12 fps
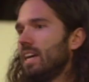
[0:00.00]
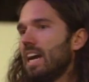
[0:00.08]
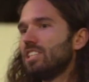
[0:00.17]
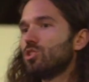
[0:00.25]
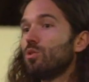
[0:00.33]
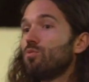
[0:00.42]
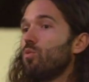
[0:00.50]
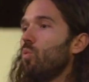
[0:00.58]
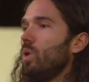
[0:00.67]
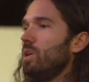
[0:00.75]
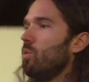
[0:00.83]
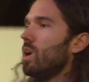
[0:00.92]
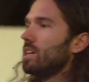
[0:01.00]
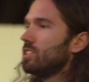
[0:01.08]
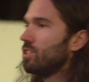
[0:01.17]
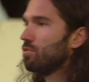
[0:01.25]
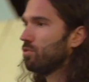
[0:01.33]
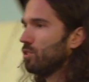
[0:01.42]
And so if we want
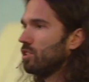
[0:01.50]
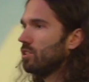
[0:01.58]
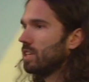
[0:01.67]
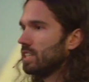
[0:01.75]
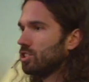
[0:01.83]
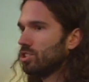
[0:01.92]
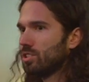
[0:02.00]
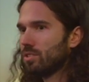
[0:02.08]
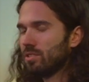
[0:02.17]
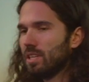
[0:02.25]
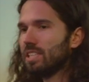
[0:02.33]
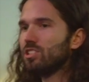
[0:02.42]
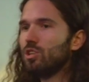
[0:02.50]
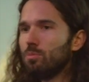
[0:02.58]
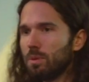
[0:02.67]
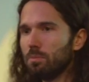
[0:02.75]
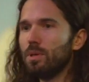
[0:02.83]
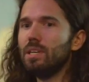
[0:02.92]
to flourish as
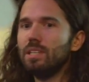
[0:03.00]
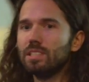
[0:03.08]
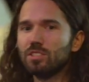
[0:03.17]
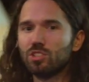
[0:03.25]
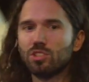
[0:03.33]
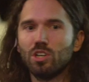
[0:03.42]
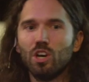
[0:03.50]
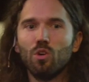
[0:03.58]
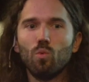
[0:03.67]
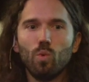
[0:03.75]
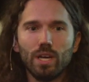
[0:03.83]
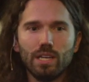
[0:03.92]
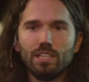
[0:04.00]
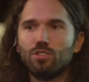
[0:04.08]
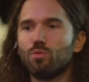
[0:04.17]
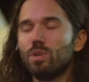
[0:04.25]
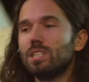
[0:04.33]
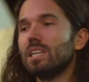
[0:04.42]
human beings, we need
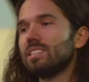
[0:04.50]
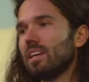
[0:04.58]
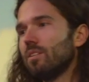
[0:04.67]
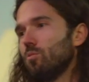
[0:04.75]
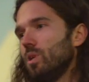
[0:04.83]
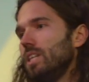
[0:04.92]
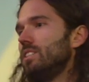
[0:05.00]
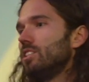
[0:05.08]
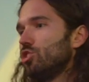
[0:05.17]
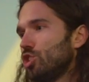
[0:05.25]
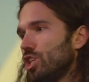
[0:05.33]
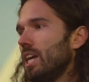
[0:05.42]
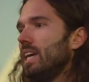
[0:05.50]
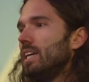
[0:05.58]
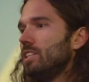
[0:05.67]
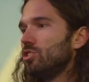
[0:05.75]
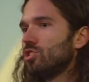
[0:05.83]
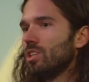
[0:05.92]
to realize that, and we need to
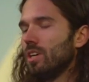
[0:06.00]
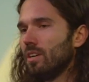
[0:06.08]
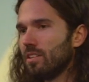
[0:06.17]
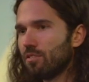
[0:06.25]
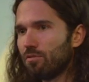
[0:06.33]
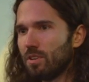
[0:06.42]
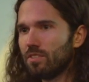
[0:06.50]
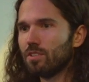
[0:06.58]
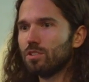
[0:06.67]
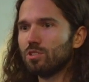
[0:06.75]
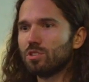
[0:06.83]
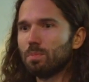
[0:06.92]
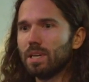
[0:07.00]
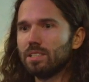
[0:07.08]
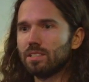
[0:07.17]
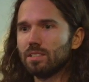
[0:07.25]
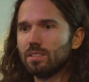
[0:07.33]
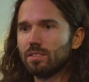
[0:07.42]
change the physical
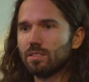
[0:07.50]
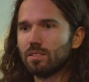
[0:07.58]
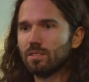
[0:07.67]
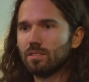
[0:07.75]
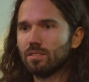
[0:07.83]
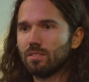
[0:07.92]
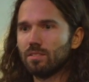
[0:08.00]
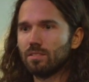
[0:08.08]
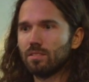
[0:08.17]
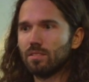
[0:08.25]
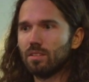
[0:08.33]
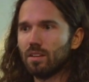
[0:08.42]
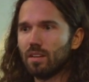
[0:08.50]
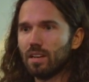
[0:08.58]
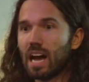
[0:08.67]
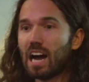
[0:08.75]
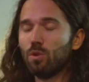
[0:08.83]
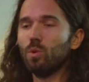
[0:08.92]
spaces and
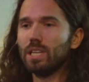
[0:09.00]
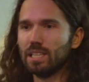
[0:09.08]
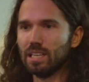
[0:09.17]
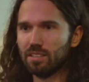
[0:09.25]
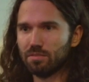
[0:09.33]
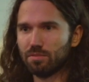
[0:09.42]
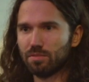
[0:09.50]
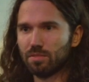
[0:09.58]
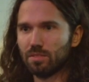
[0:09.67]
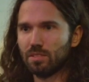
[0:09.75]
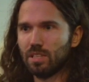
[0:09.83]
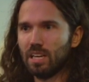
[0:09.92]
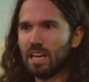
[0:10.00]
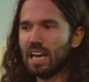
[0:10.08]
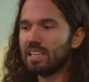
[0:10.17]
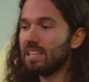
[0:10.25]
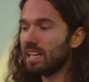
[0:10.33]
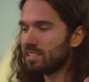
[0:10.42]
how we live.
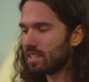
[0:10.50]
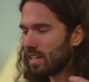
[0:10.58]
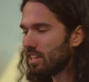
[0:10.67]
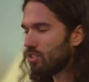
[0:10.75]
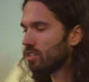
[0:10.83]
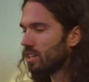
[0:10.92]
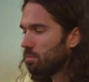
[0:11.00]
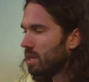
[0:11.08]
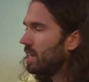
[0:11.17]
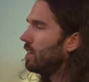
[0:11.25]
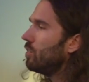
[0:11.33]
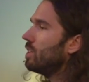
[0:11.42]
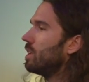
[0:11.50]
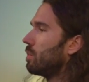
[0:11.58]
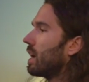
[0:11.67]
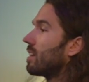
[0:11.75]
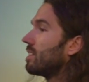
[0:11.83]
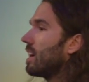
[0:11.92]
And today you're going to be hearing
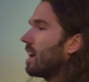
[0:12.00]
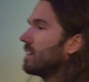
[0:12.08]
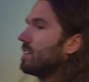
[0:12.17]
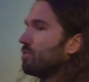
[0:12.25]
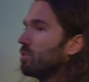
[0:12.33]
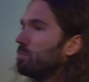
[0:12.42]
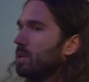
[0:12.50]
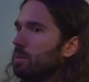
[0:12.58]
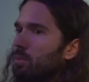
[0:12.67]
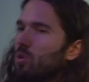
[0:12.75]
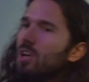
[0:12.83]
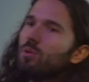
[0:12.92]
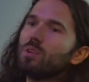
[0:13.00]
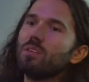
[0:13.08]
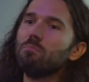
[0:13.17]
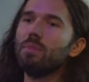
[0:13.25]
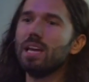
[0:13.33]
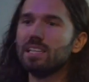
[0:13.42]
about a lot of different people with
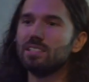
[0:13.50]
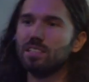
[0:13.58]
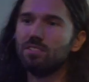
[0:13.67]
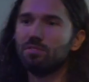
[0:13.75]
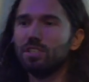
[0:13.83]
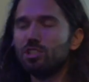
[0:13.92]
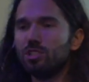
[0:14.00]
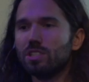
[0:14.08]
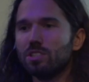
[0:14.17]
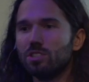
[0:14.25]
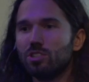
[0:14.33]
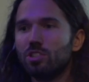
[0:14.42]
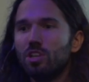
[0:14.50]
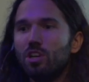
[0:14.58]
amazing visions